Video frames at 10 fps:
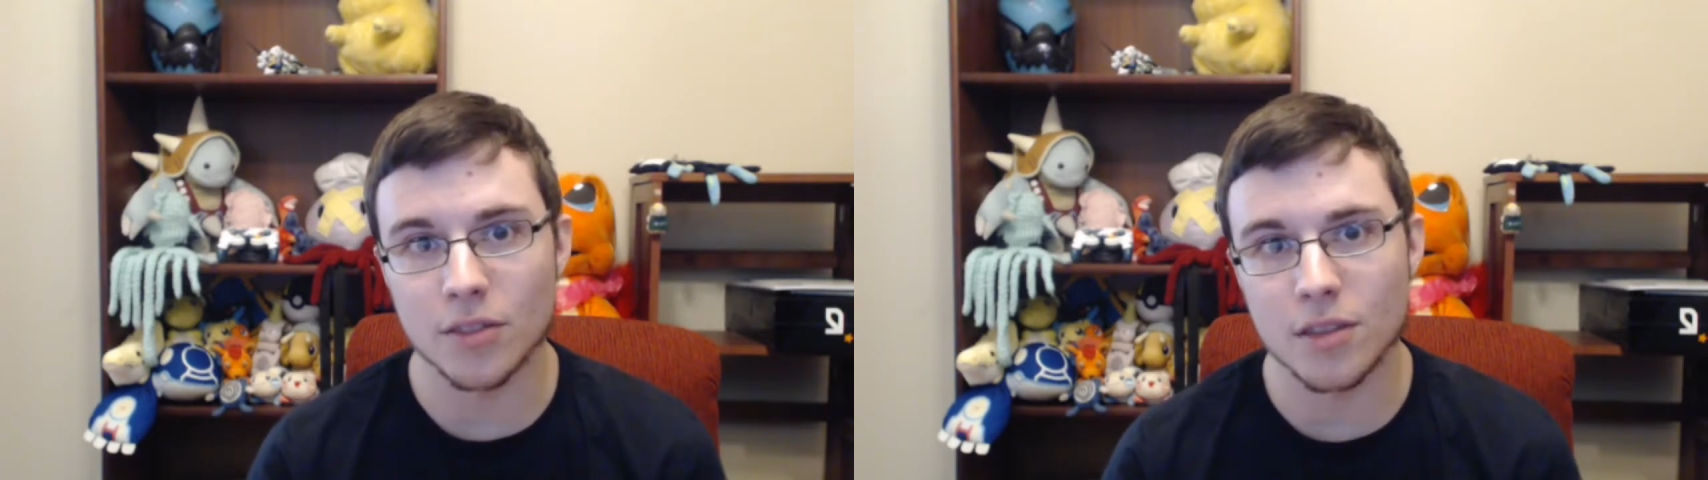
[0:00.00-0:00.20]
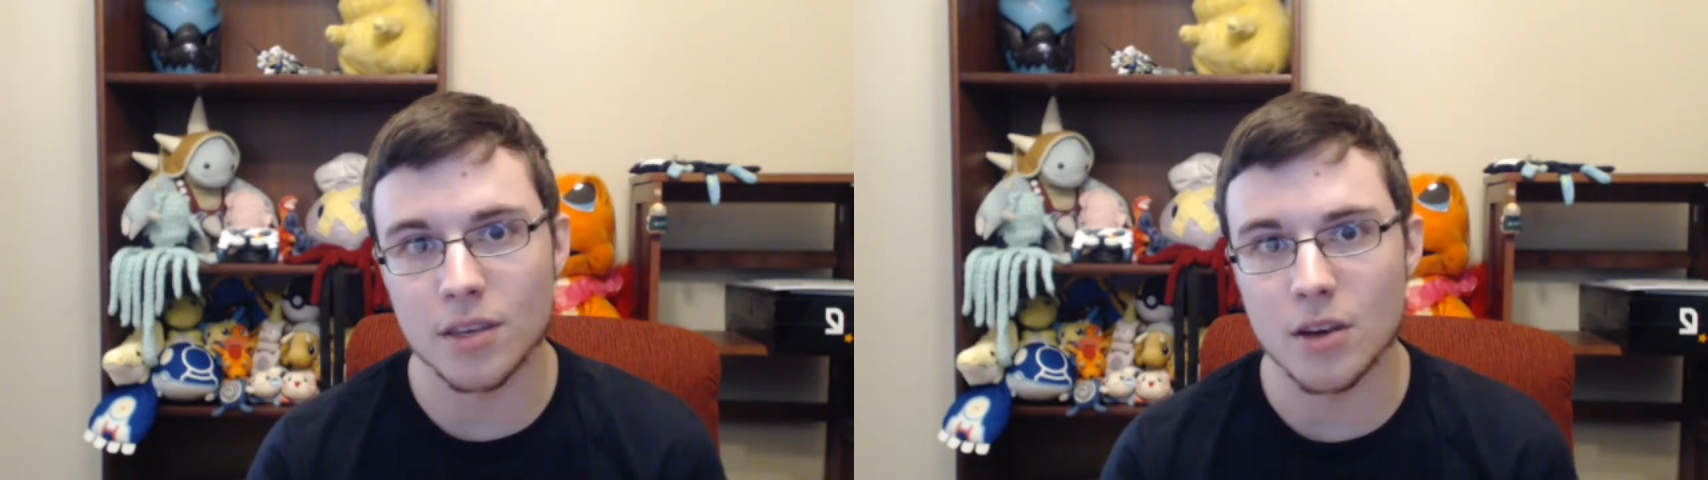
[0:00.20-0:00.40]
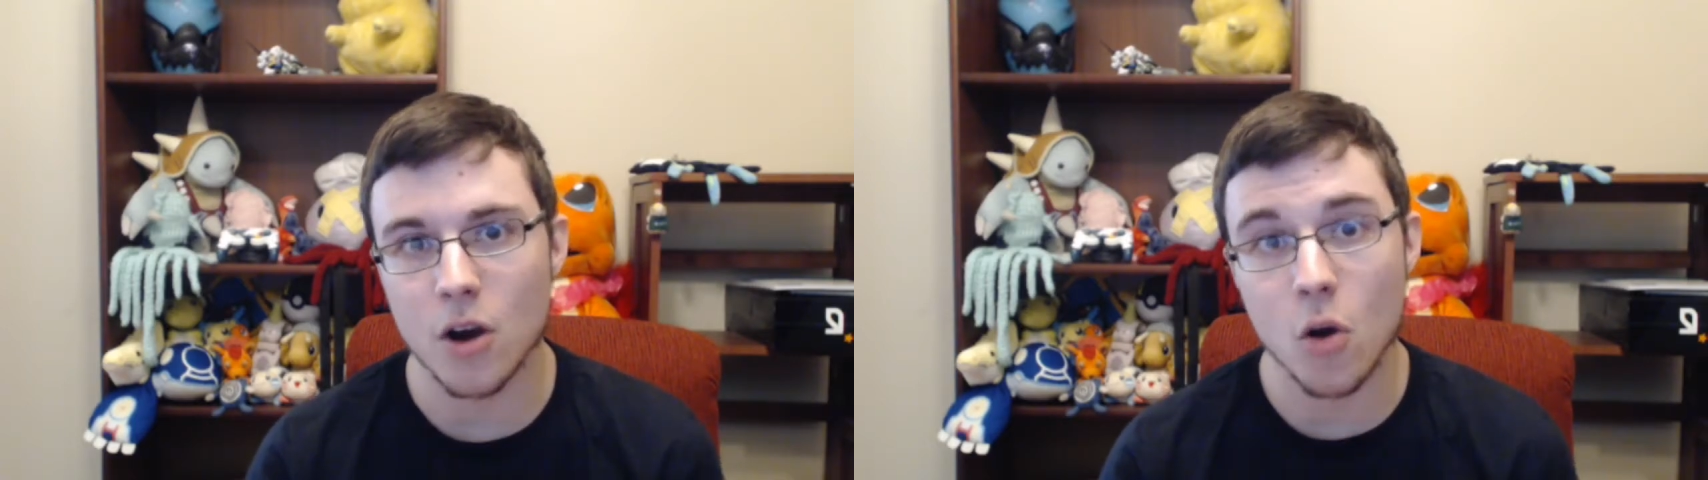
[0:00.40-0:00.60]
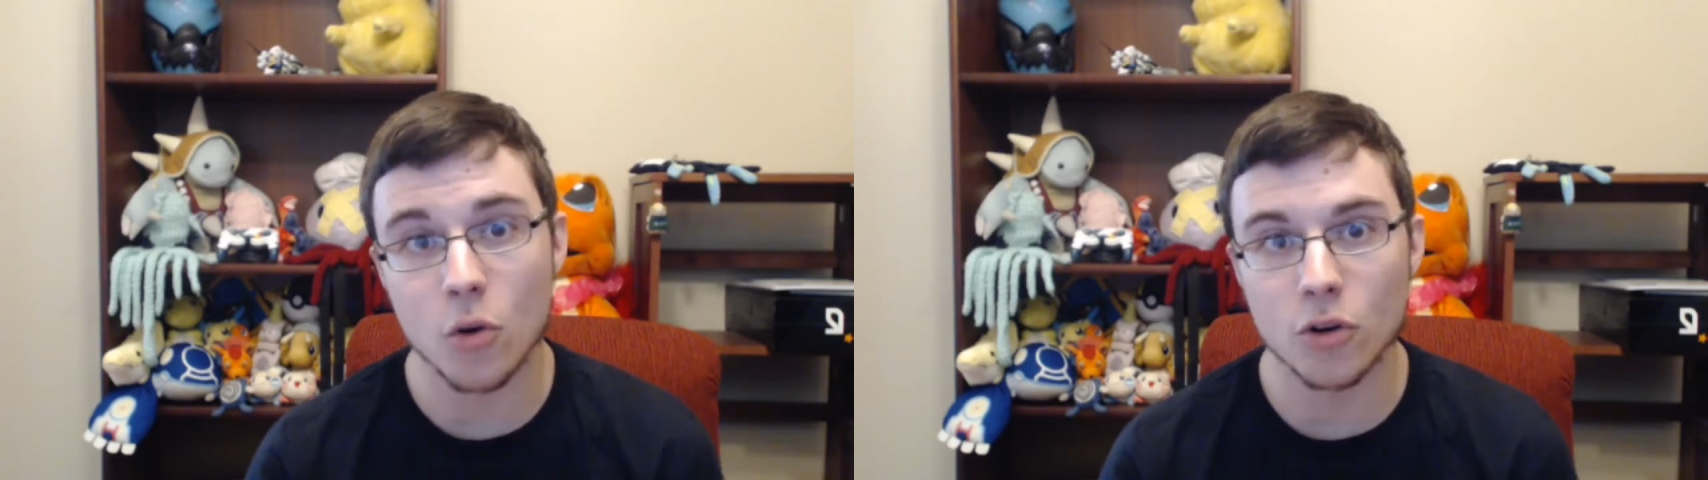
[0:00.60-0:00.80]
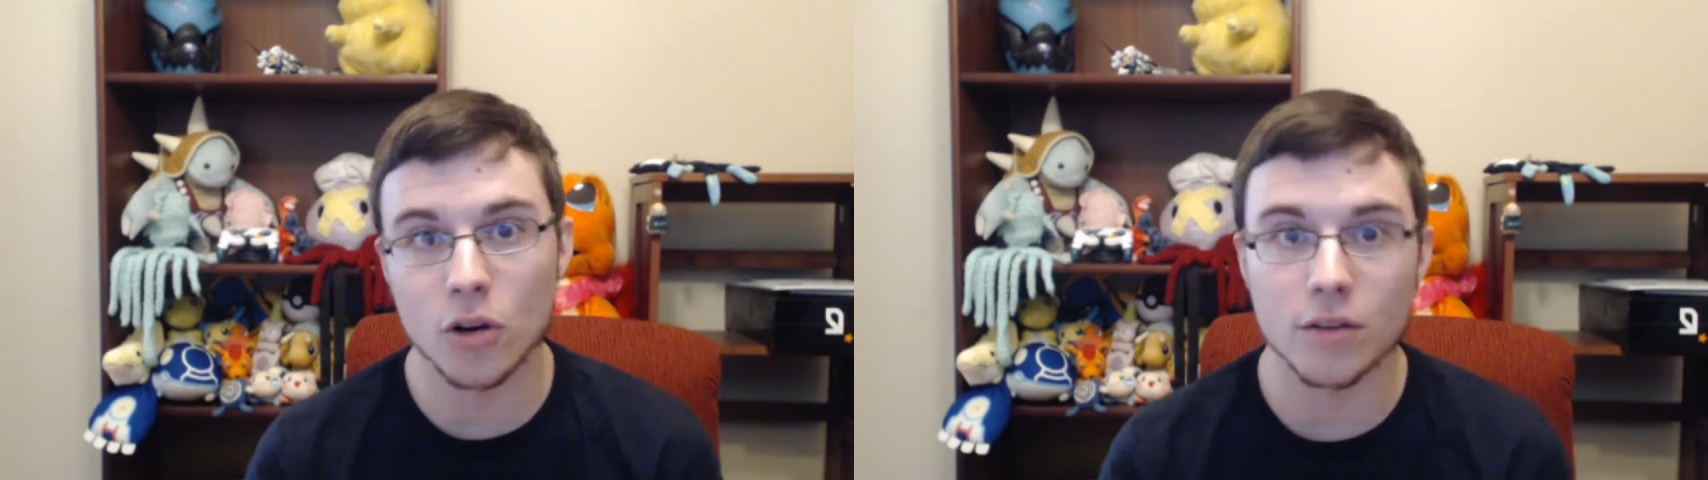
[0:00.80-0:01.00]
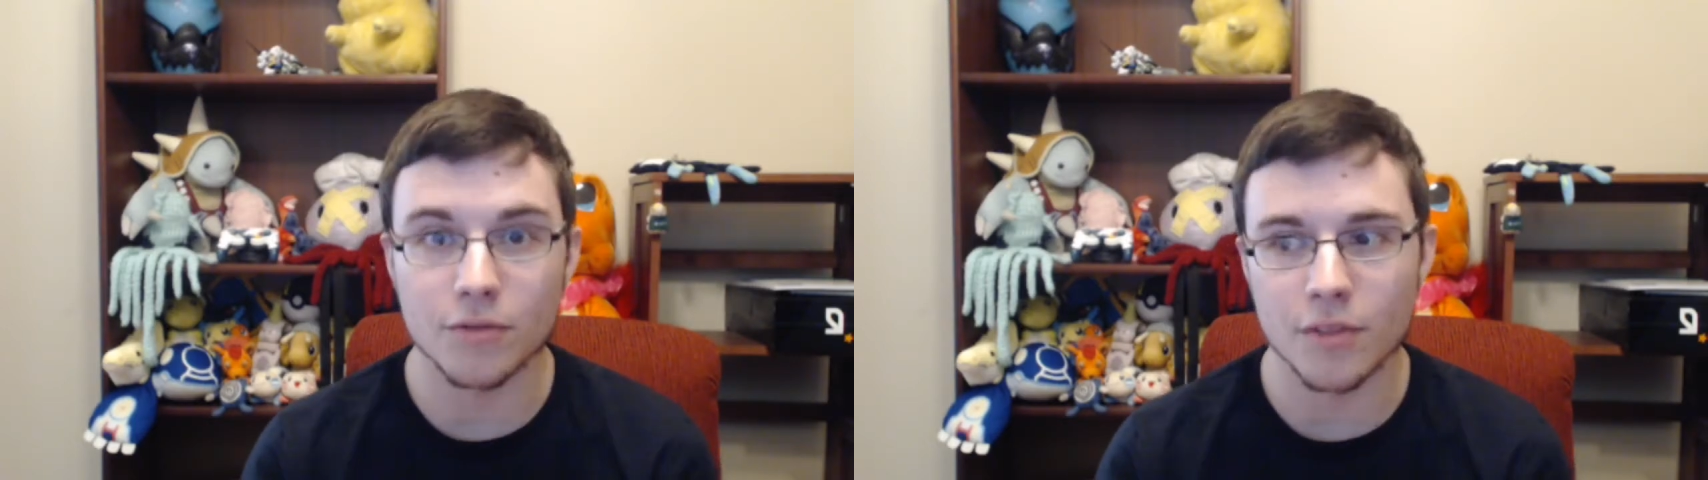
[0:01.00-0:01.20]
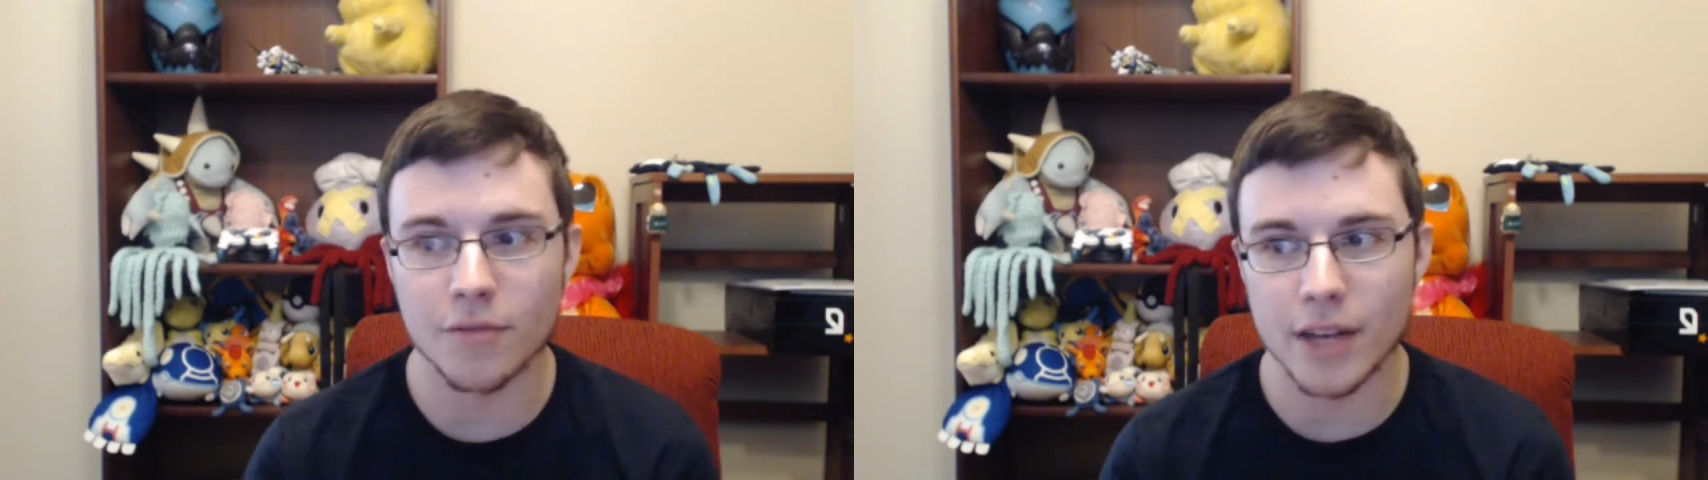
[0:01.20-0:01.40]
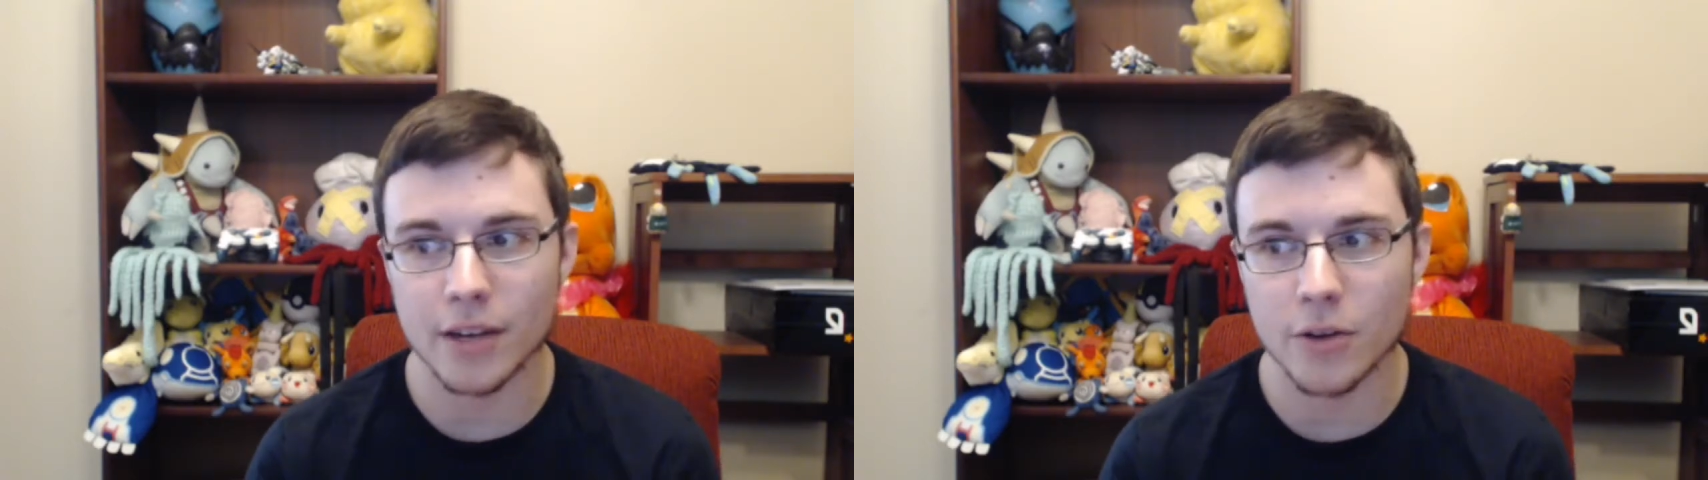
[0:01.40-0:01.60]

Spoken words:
the owner of the venue.